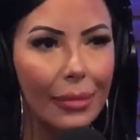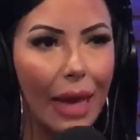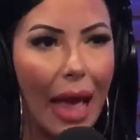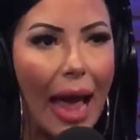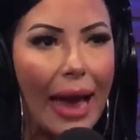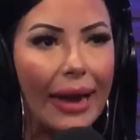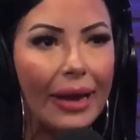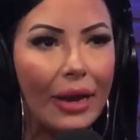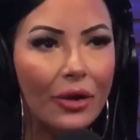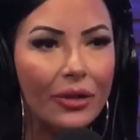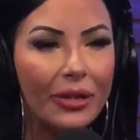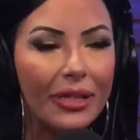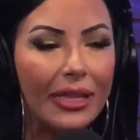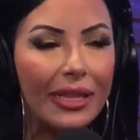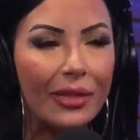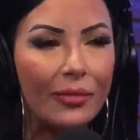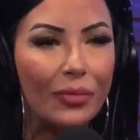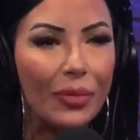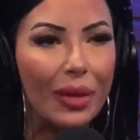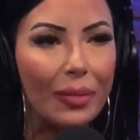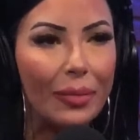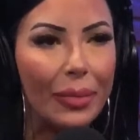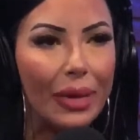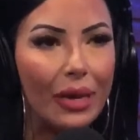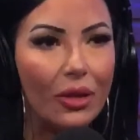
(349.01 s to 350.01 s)
I know it's a
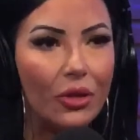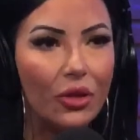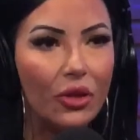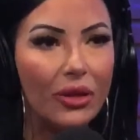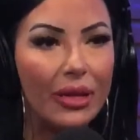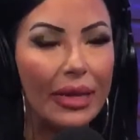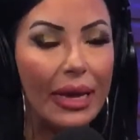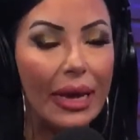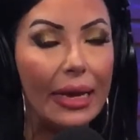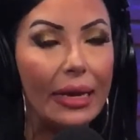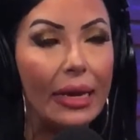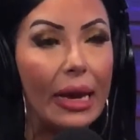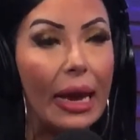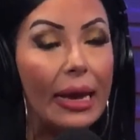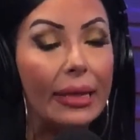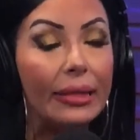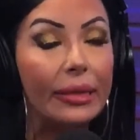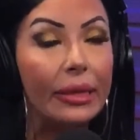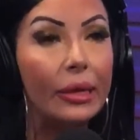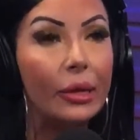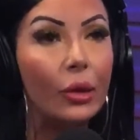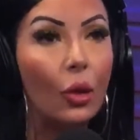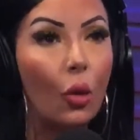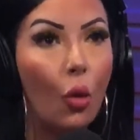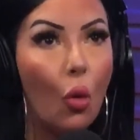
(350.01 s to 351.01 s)
swingman jersey, and
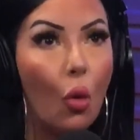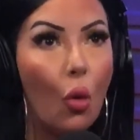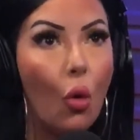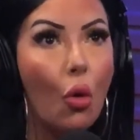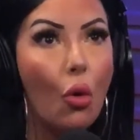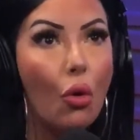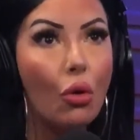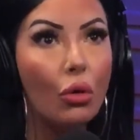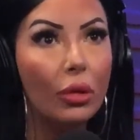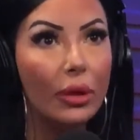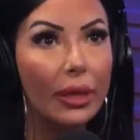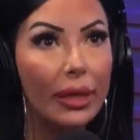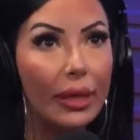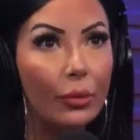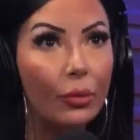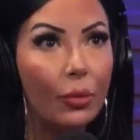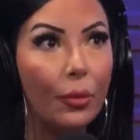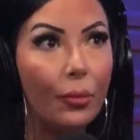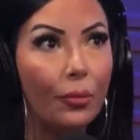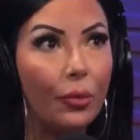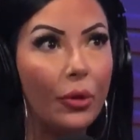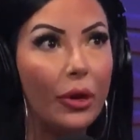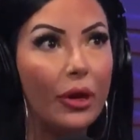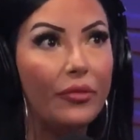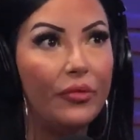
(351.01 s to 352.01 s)
the only
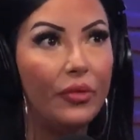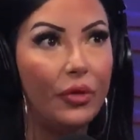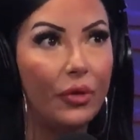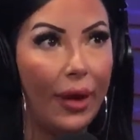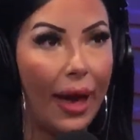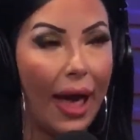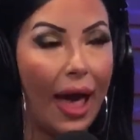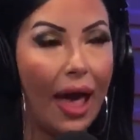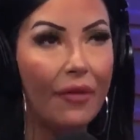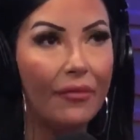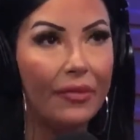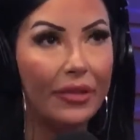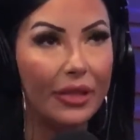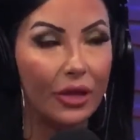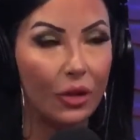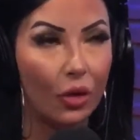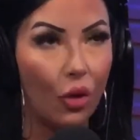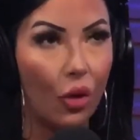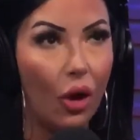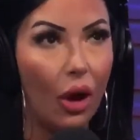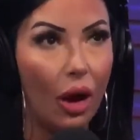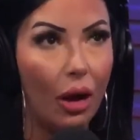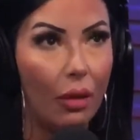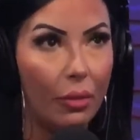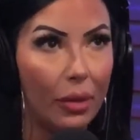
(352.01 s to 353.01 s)
reprieve you have, it's
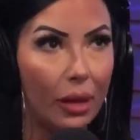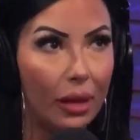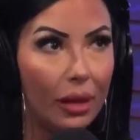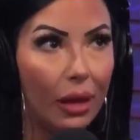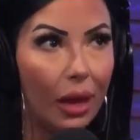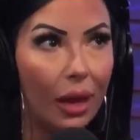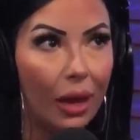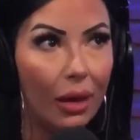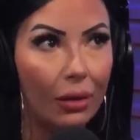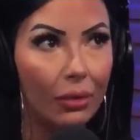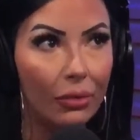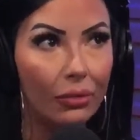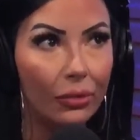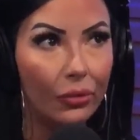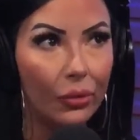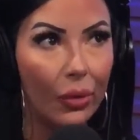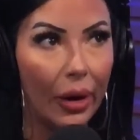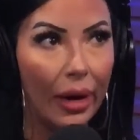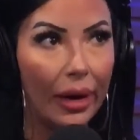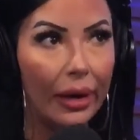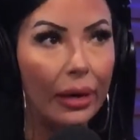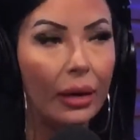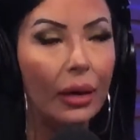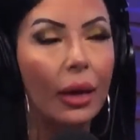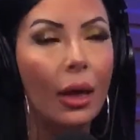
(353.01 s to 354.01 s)
Karl Malone,
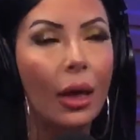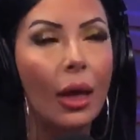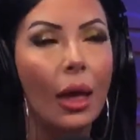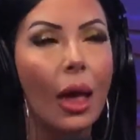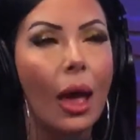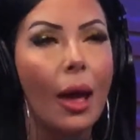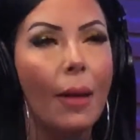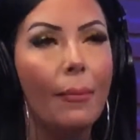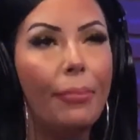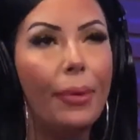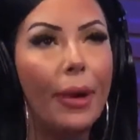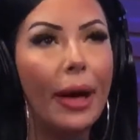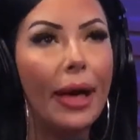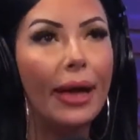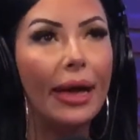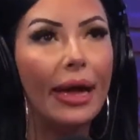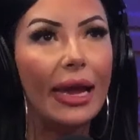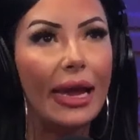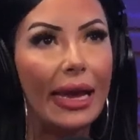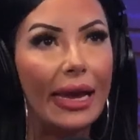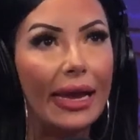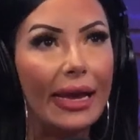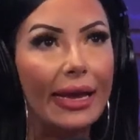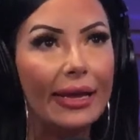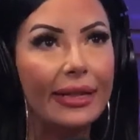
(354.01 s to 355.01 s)
right? But
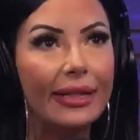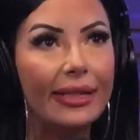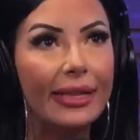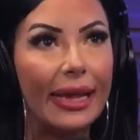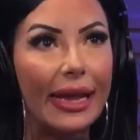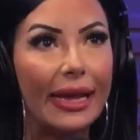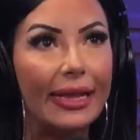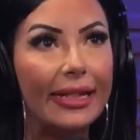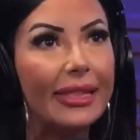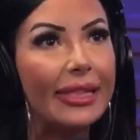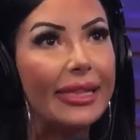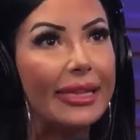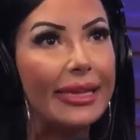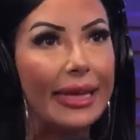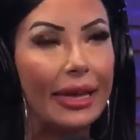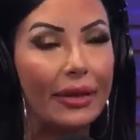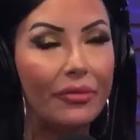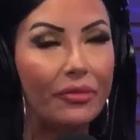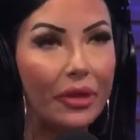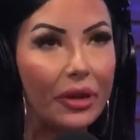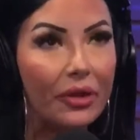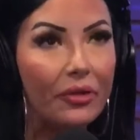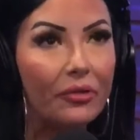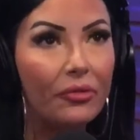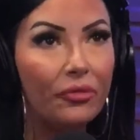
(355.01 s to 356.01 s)
it's
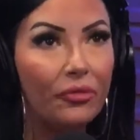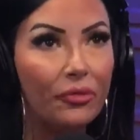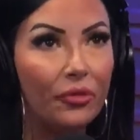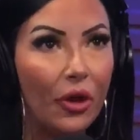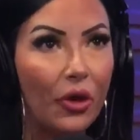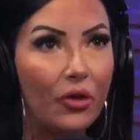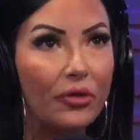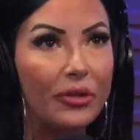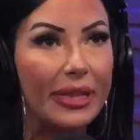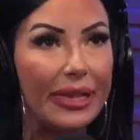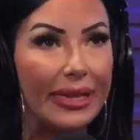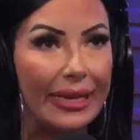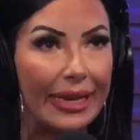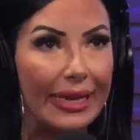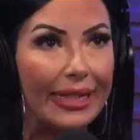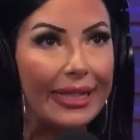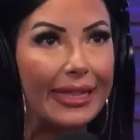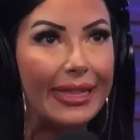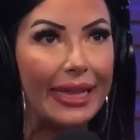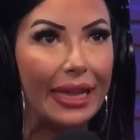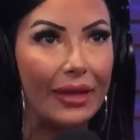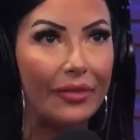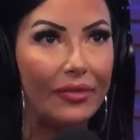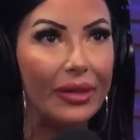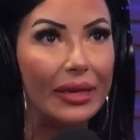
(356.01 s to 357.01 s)
giving Frozen.
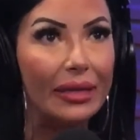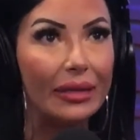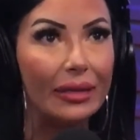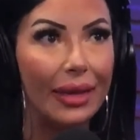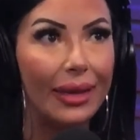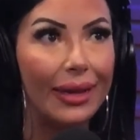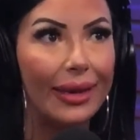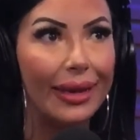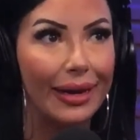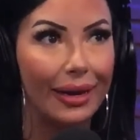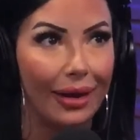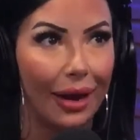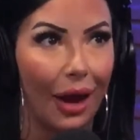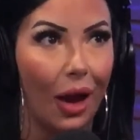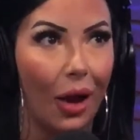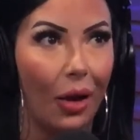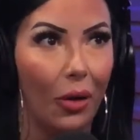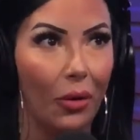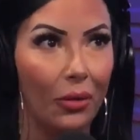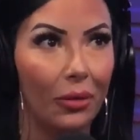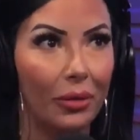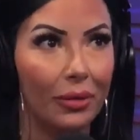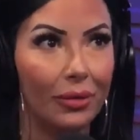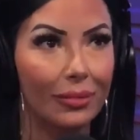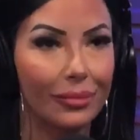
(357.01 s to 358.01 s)
It's giving Let It Go.